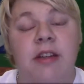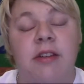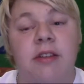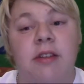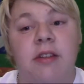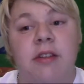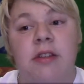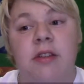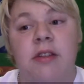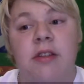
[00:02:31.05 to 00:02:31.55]

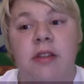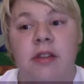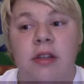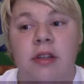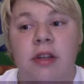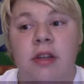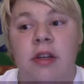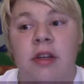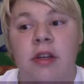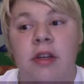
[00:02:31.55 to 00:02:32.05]

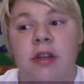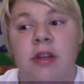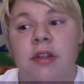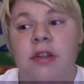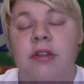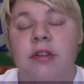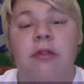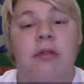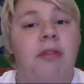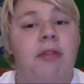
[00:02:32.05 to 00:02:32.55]

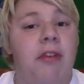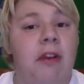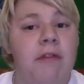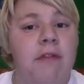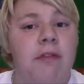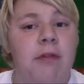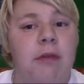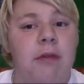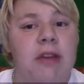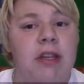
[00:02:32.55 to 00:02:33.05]
So it's fine
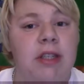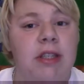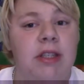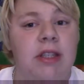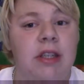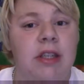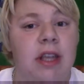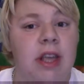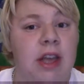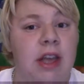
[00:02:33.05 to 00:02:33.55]
for when I
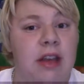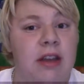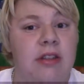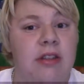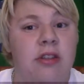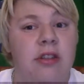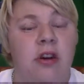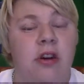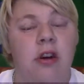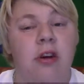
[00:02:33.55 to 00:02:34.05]
did like
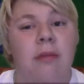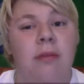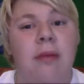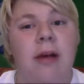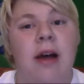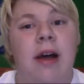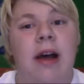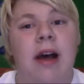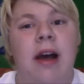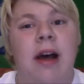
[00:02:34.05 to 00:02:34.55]
XCOM
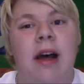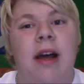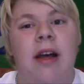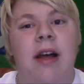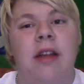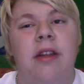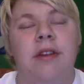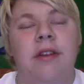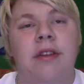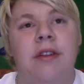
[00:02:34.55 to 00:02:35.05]

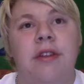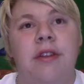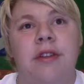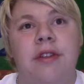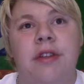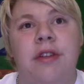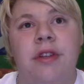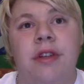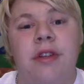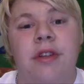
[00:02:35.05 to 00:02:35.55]
and
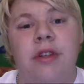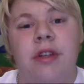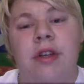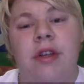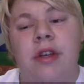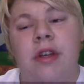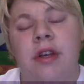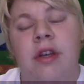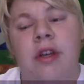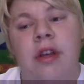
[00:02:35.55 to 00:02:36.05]

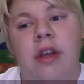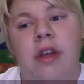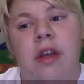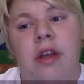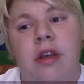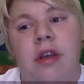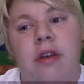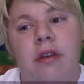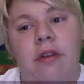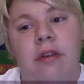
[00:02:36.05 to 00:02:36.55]

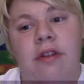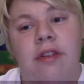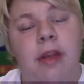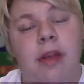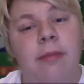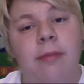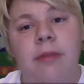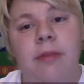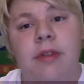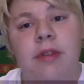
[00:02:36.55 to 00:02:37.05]

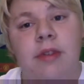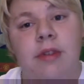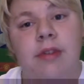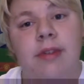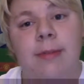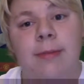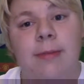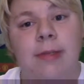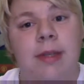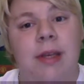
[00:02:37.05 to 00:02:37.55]
Sims,
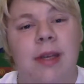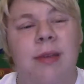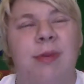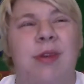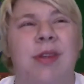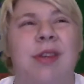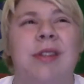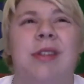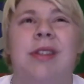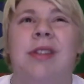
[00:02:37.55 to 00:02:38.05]
Sim City,
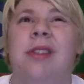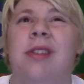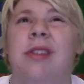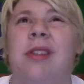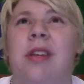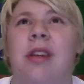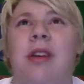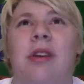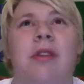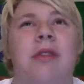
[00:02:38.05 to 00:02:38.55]
because
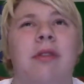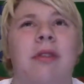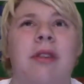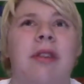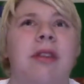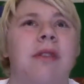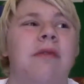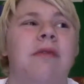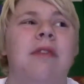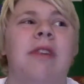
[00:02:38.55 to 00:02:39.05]
you know
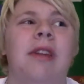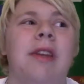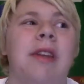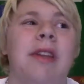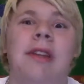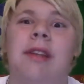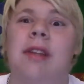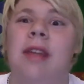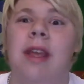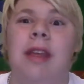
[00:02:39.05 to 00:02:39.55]
you didn't really
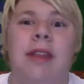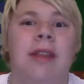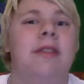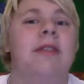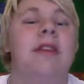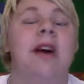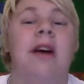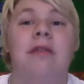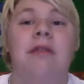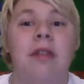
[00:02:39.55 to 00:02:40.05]
need to hear the
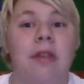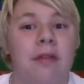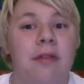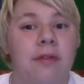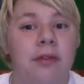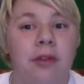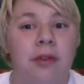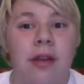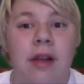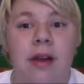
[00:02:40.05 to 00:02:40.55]
sounding
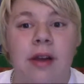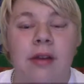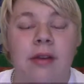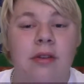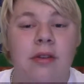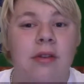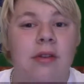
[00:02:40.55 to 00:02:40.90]
for that.